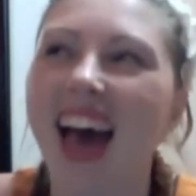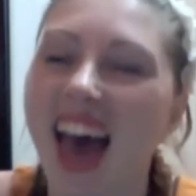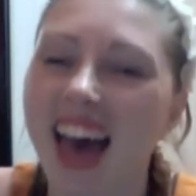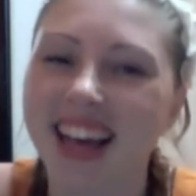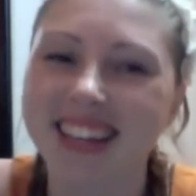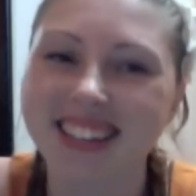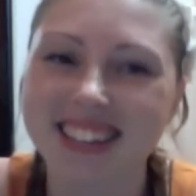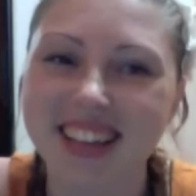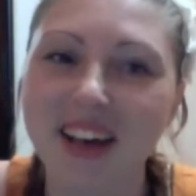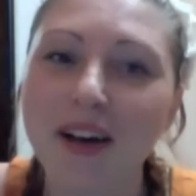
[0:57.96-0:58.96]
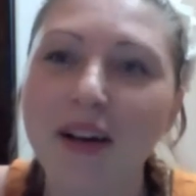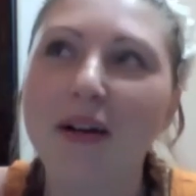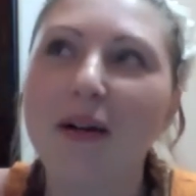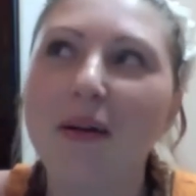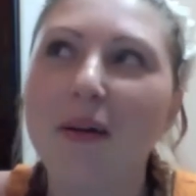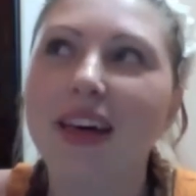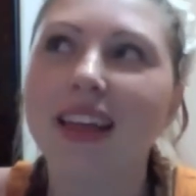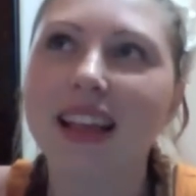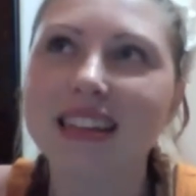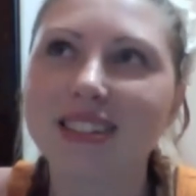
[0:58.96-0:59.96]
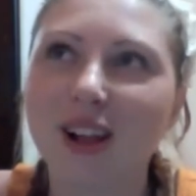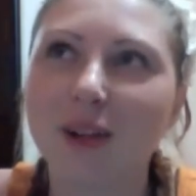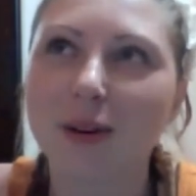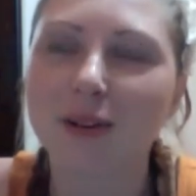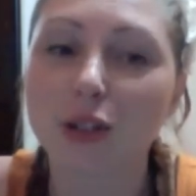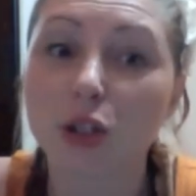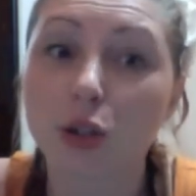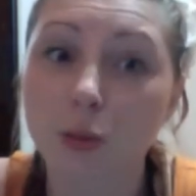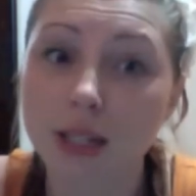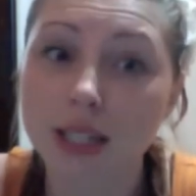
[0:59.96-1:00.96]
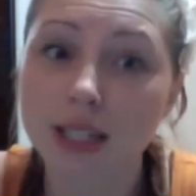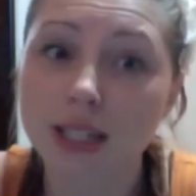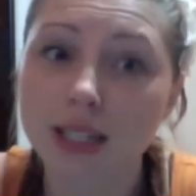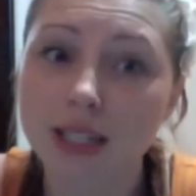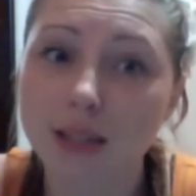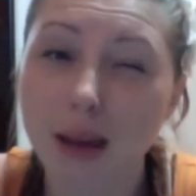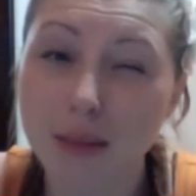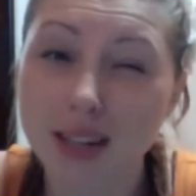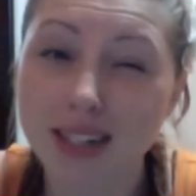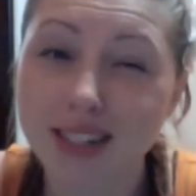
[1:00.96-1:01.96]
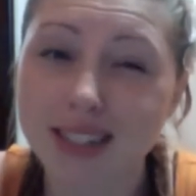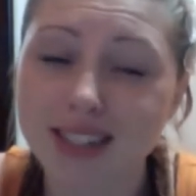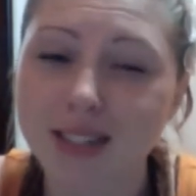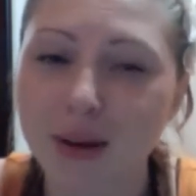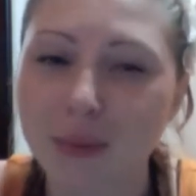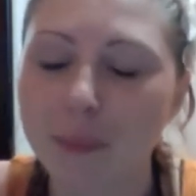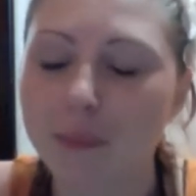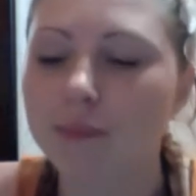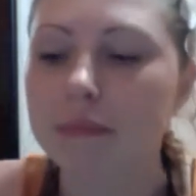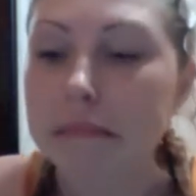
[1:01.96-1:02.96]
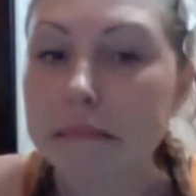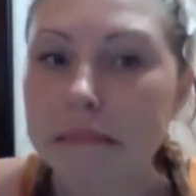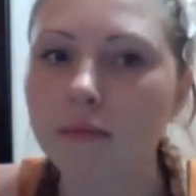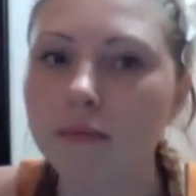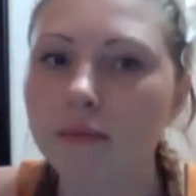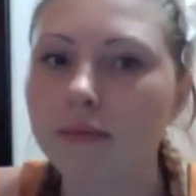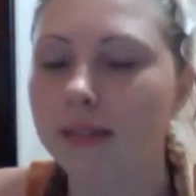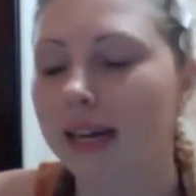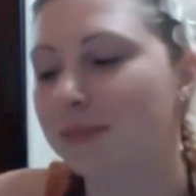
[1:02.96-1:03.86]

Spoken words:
And it lasted all about 2 weeks, maybe. So, yeah.